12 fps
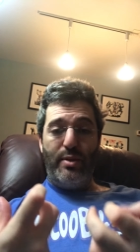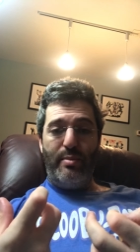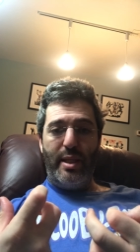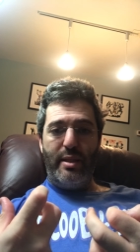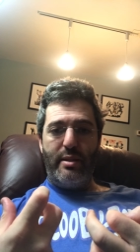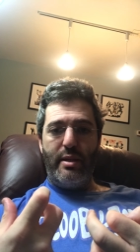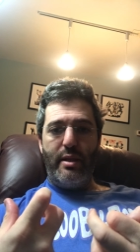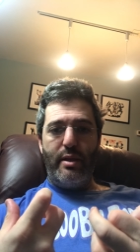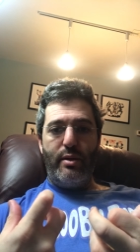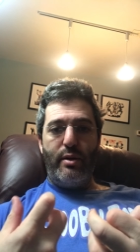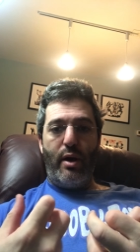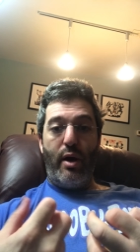means
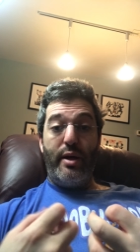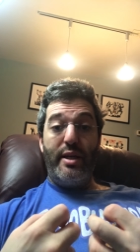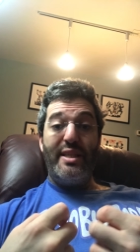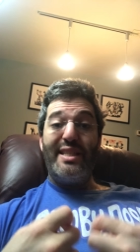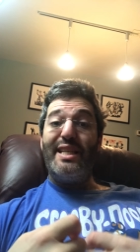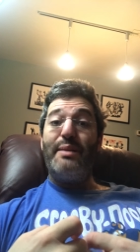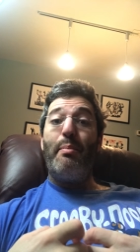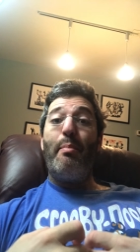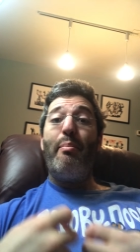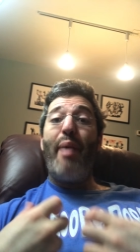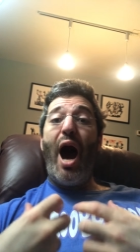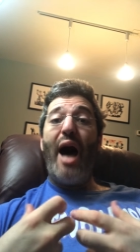is it
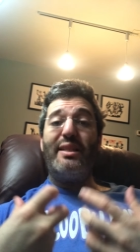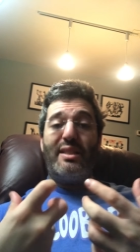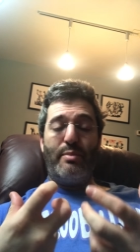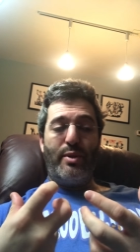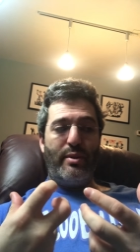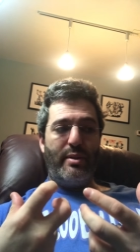possible?